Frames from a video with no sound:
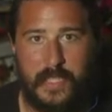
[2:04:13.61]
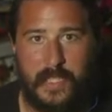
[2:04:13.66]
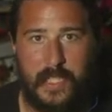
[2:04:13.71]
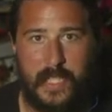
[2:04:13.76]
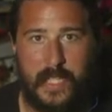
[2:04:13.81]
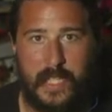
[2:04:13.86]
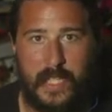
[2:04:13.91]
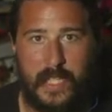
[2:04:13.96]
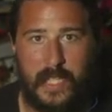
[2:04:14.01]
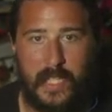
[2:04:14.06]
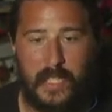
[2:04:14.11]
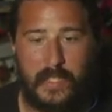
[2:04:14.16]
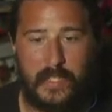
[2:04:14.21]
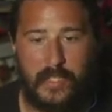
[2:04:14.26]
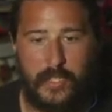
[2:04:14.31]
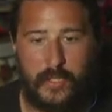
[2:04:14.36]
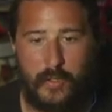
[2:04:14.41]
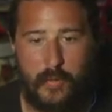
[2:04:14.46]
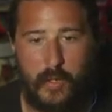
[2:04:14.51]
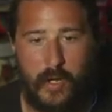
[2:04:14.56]
And
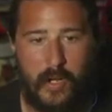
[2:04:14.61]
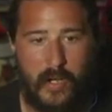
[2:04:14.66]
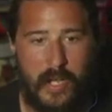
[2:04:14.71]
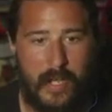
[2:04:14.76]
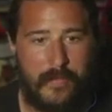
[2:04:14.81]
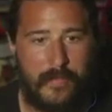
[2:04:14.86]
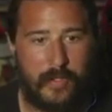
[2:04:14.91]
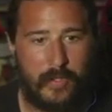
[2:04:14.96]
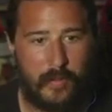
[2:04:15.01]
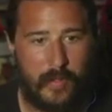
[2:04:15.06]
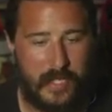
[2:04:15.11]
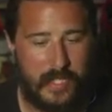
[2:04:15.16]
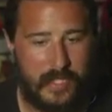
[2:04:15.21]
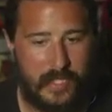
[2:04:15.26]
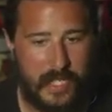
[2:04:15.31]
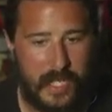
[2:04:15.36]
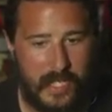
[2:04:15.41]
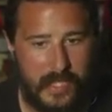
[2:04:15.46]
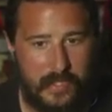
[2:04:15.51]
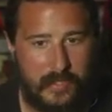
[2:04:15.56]
you all have a great
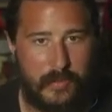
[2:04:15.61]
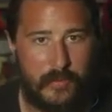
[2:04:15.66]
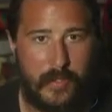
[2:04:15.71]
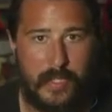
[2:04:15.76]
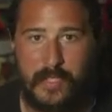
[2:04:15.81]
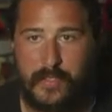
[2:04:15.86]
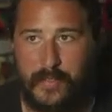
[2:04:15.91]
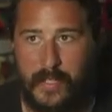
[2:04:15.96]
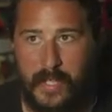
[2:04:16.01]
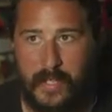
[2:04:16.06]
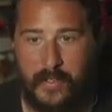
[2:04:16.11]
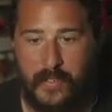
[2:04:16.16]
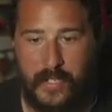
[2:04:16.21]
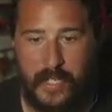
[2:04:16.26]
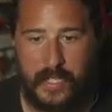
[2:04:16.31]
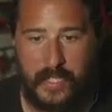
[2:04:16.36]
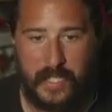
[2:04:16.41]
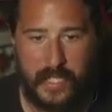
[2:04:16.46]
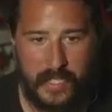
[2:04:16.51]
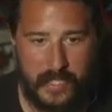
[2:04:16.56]
night, great Saturday
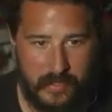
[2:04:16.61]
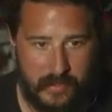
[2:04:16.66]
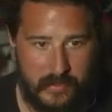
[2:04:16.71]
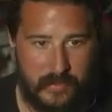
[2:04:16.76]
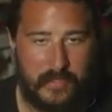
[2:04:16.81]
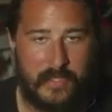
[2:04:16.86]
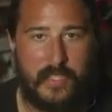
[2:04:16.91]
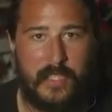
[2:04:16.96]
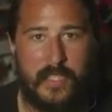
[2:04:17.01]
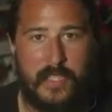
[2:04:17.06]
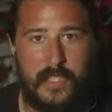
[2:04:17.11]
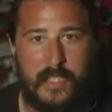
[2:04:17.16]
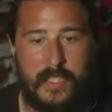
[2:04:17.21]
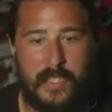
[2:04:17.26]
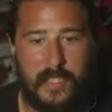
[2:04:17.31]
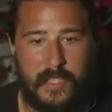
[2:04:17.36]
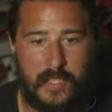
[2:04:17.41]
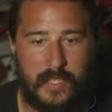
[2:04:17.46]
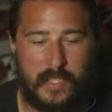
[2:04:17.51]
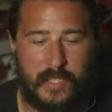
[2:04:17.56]
night,
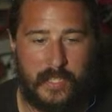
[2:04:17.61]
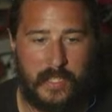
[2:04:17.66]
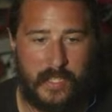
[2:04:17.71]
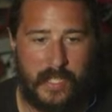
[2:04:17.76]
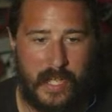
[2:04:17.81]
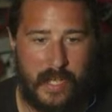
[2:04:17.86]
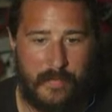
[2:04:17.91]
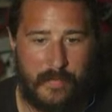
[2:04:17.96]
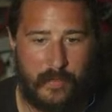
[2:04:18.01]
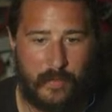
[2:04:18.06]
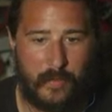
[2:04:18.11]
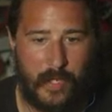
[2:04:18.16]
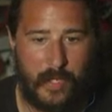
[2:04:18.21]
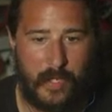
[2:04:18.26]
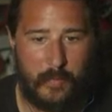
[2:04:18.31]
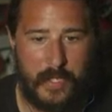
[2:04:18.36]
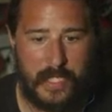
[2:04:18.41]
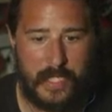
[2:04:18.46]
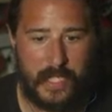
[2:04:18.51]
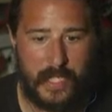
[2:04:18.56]
uh, and have a great
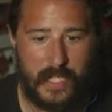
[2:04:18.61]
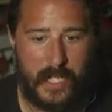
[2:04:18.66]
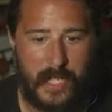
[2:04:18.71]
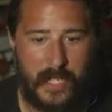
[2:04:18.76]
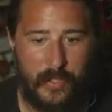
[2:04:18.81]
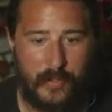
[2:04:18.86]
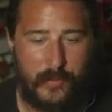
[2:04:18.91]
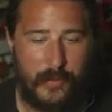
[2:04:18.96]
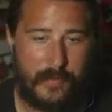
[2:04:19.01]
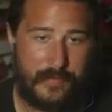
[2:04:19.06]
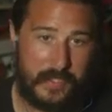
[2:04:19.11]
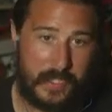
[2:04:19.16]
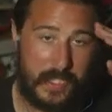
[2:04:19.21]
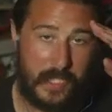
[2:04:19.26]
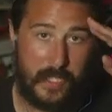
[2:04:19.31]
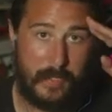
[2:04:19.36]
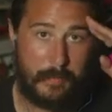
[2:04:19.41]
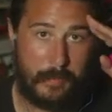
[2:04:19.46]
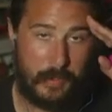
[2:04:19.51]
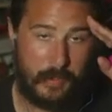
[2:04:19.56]
weekend. I also have to get
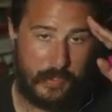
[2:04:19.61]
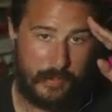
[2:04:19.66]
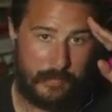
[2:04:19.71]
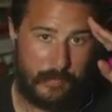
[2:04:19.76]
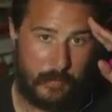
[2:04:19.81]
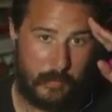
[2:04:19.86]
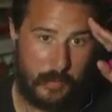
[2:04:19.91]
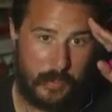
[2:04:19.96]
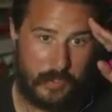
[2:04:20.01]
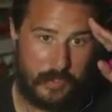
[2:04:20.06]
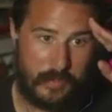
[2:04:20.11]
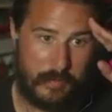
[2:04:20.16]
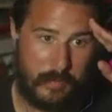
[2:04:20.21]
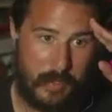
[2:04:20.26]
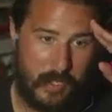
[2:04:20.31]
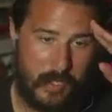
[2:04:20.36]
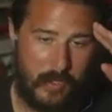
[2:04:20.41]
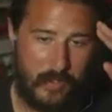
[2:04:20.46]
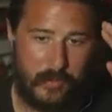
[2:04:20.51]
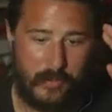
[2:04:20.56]
up early for work
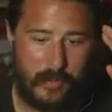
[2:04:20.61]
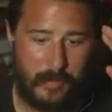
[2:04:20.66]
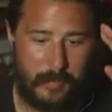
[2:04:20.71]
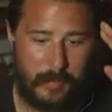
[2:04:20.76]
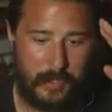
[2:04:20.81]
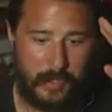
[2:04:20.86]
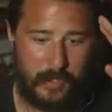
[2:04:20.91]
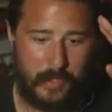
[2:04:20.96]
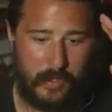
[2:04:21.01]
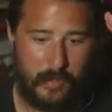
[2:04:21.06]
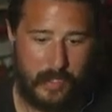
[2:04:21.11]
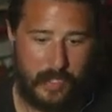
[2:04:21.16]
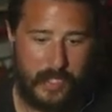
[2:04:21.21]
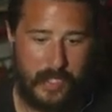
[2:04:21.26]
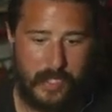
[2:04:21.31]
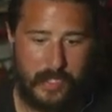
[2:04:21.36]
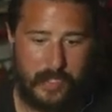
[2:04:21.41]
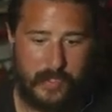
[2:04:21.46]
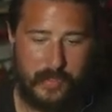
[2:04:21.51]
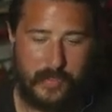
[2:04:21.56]
tomorrow, so I'm going to go
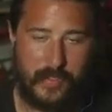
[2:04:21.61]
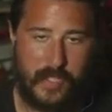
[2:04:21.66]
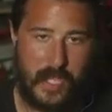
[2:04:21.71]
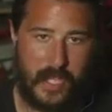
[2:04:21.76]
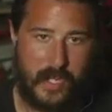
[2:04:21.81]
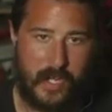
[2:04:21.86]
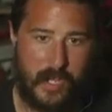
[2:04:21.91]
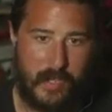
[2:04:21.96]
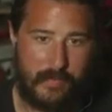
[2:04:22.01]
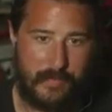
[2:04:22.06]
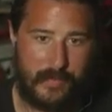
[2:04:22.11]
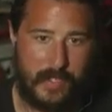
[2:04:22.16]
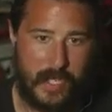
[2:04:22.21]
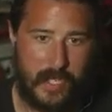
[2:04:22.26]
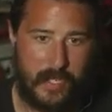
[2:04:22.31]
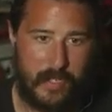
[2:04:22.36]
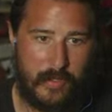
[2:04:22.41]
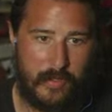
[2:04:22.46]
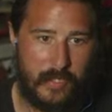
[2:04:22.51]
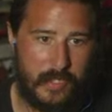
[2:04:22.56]
ahead and sign off
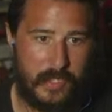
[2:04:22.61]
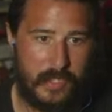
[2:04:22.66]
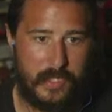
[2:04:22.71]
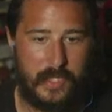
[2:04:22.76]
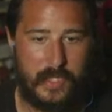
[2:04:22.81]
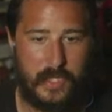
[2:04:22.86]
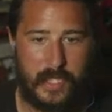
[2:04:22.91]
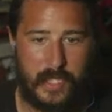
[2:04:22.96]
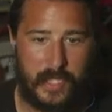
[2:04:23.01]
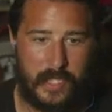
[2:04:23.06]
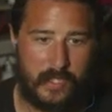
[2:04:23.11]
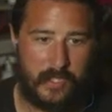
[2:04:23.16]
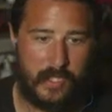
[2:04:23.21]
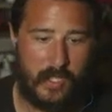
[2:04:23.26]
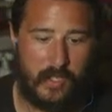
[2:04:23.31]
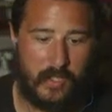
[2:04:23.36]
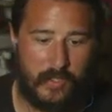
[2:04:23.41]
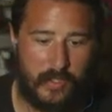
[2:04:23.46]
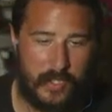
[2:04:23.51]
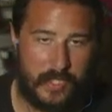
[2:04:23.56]
now and
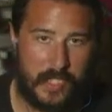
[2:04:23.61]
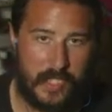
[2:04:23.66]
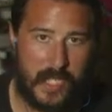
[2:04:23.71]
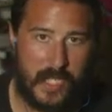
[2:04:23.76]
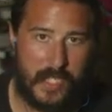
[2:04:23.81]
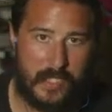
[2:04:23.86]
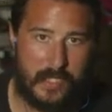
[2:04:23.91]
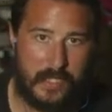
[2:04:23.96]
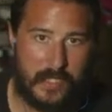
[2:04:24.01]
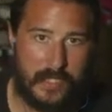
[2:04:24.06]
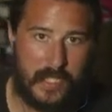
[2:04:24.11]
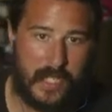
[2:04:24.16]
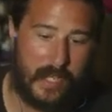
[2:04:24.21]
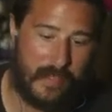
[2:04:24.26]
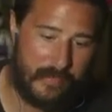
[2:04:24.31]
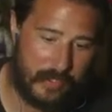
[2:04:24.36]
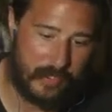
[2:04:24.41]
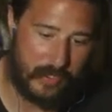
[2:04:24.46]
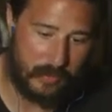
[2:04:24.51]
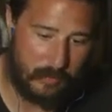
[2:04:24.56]
call it a day. Have
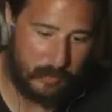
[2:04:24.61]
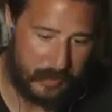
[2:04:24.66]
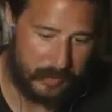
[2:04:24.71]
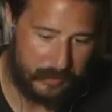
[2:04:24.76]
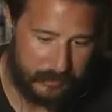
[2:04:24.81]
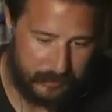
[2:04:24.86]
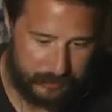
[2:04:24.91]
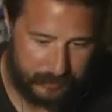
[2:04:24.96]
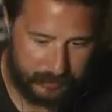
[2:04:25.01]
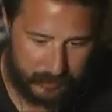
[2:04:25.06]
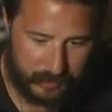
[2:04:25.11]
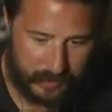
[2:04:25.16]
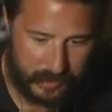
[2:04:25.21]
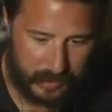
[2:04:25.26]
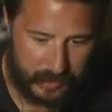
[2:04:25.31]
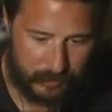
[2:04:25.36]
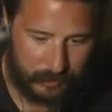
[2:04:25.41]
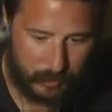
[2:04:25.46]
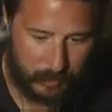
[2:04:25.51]
a good one. Thanks for